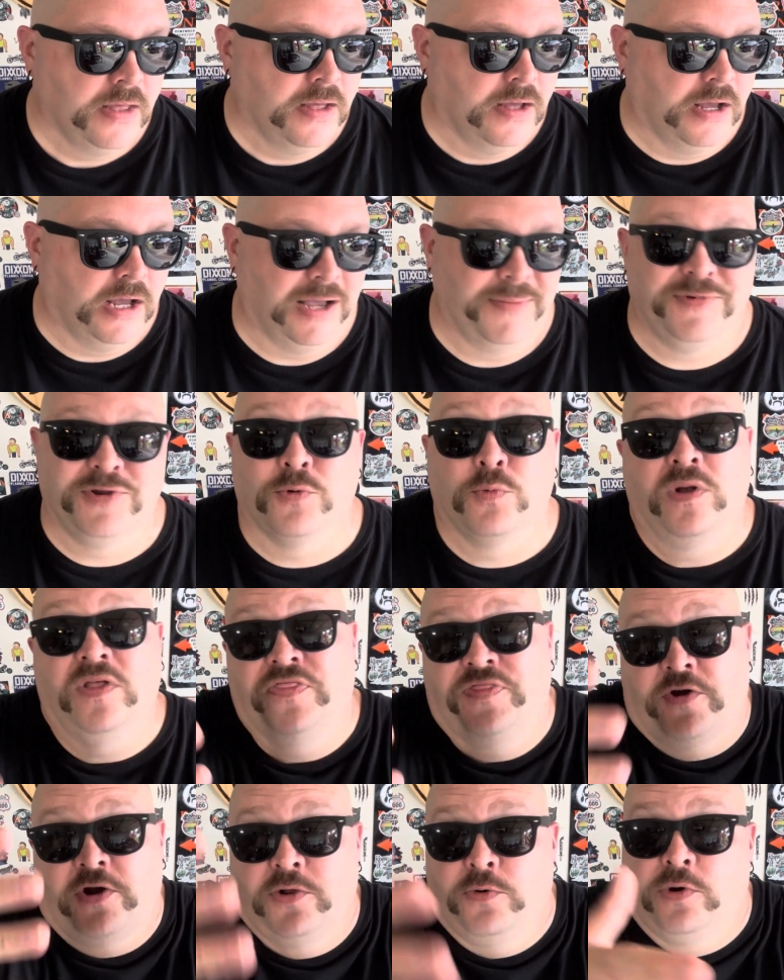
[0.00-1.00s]
Your
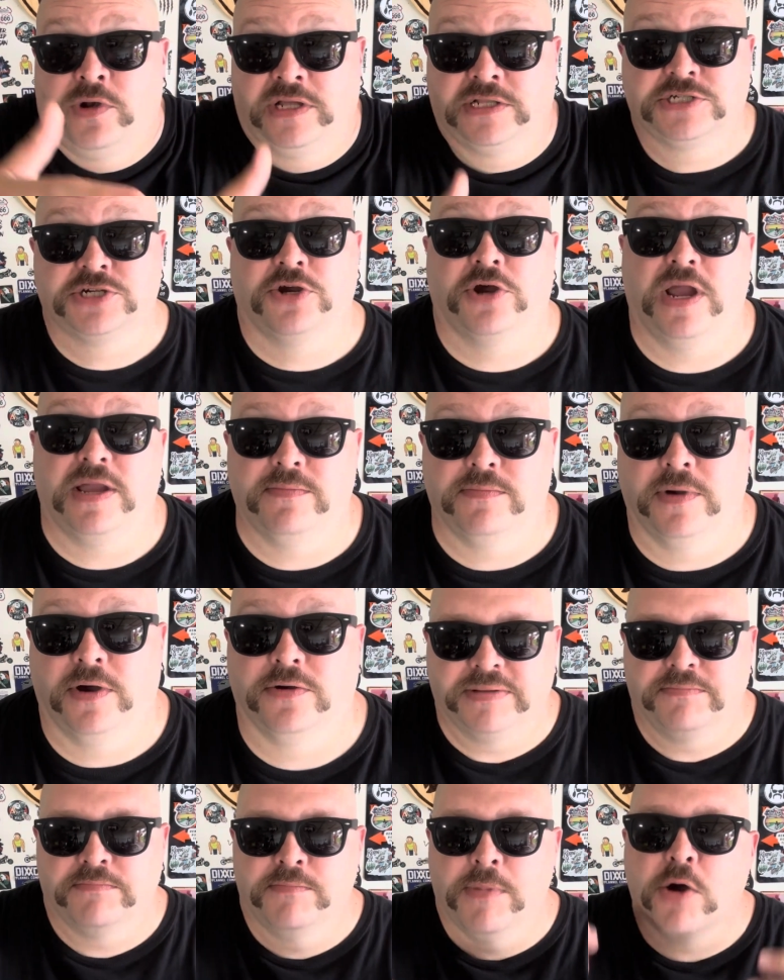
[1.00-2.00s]
131 inch crate
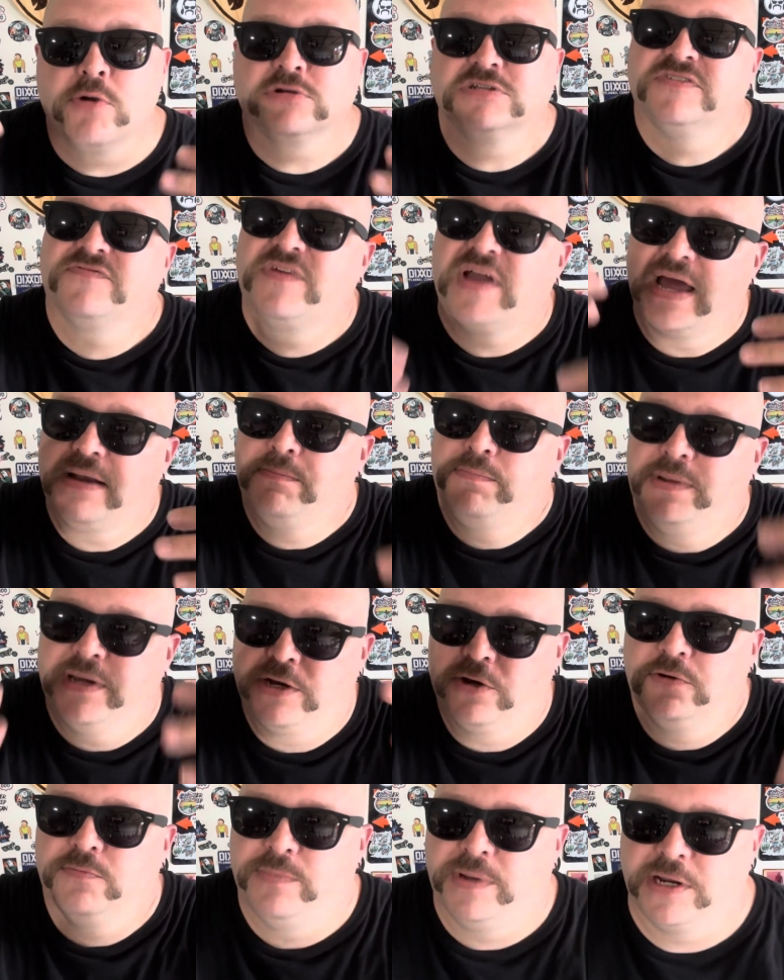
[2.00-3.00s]
motor. Motors have gotten
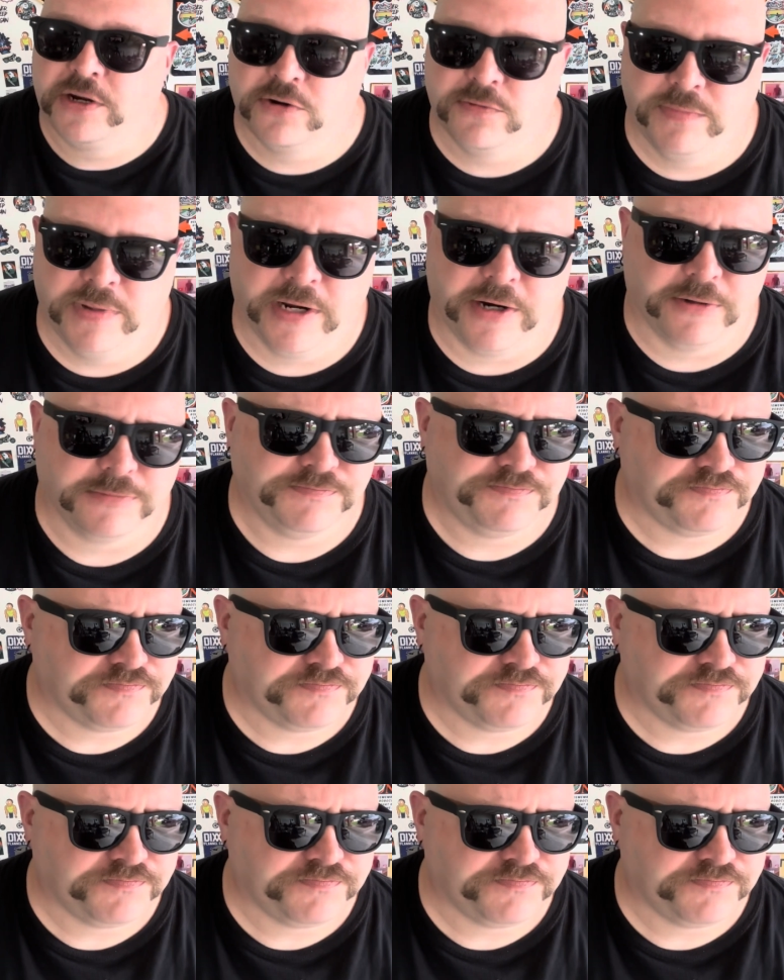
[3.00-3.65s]
bigger and bigger and bigger.